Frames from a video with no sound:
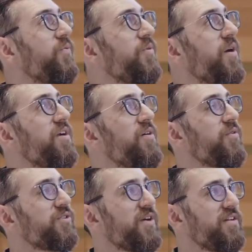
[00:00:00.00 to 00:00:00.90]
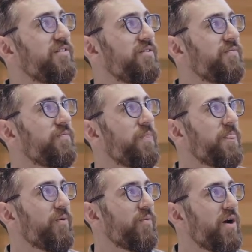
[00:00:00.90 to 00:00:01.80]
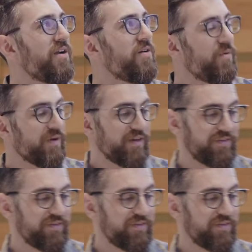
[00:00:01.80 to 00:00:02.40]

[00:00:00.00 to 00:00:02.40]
We want to know what we're trying to do. We want to know what we're